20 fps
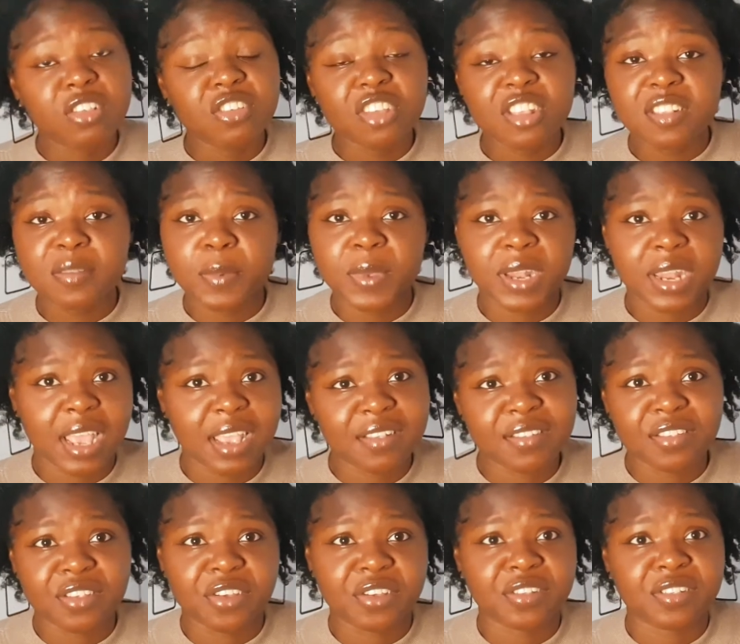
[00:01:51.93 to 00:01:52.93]
Just be
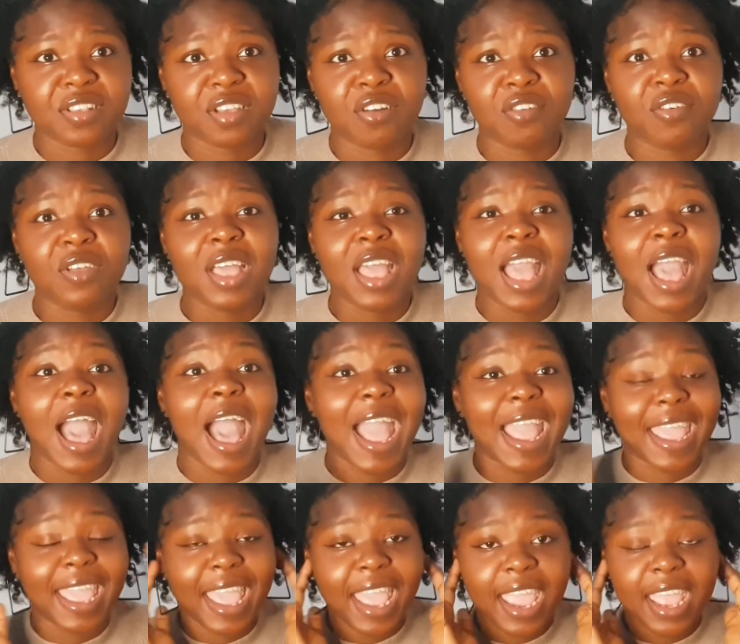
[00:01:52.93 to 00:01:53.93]
nice to yourself. I
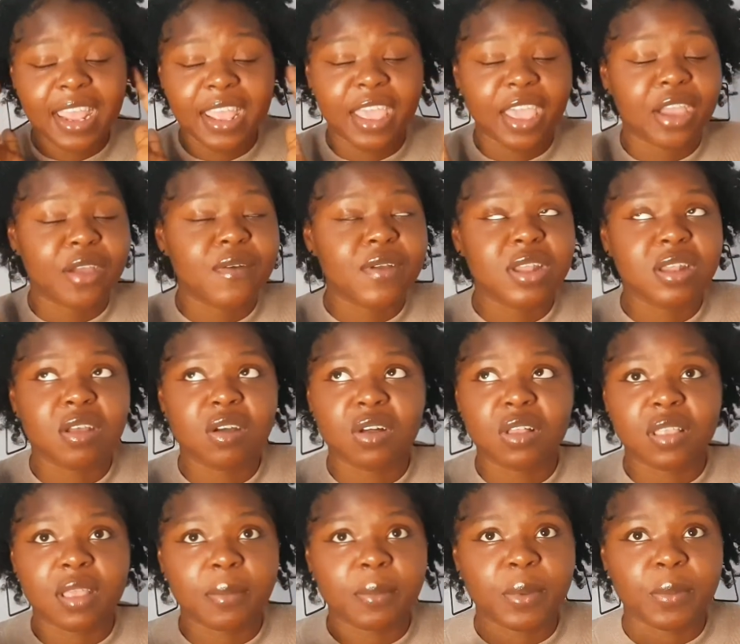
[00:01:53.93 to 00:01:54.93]
hate hearing
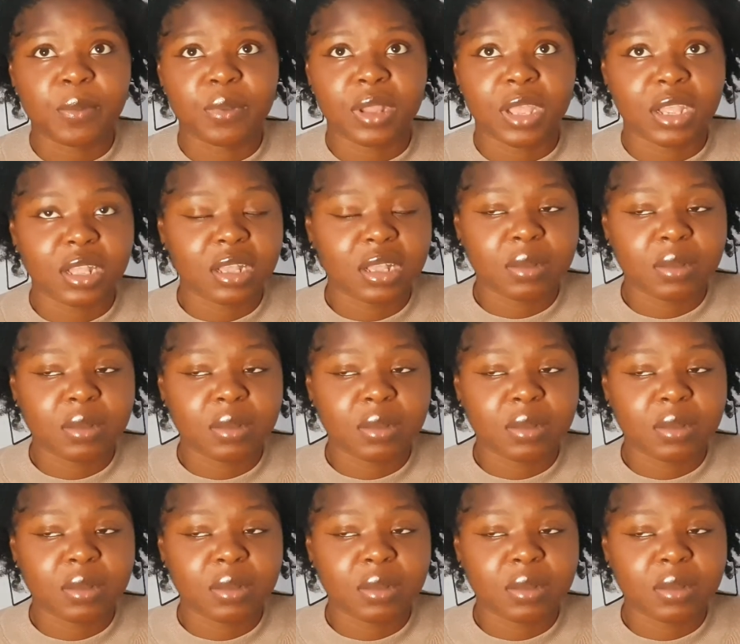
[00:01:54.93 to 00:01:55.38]
other people,